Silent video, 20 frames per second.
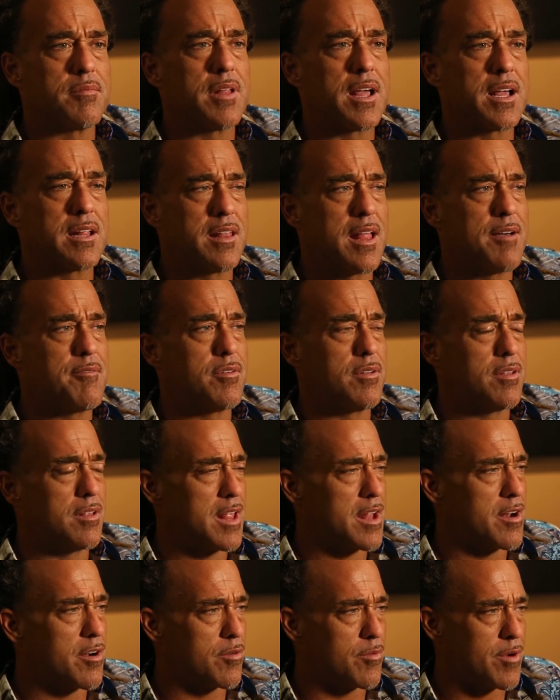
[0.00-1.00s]
Like
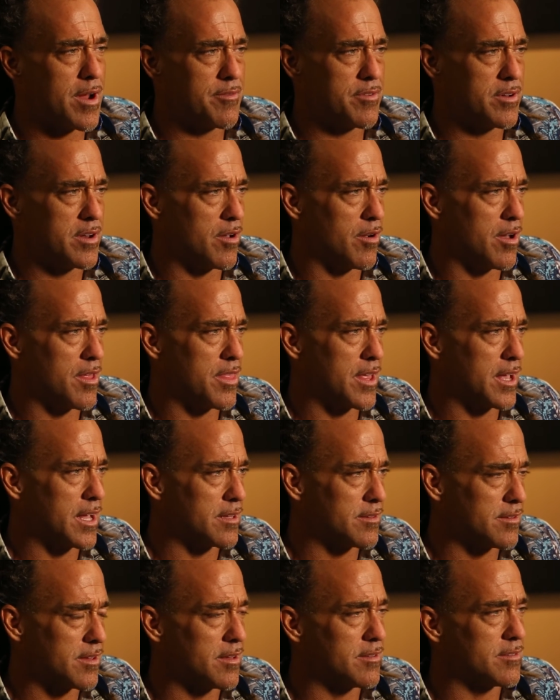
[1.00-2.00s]
Leonard Ravenhill, I
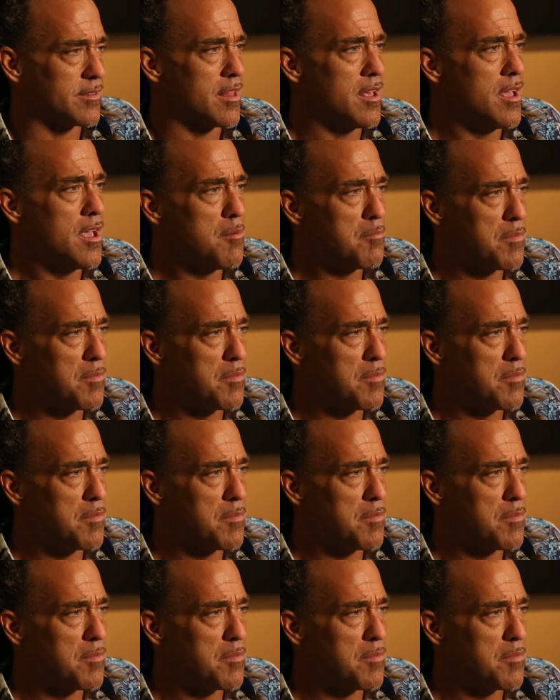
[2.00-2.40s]
think it says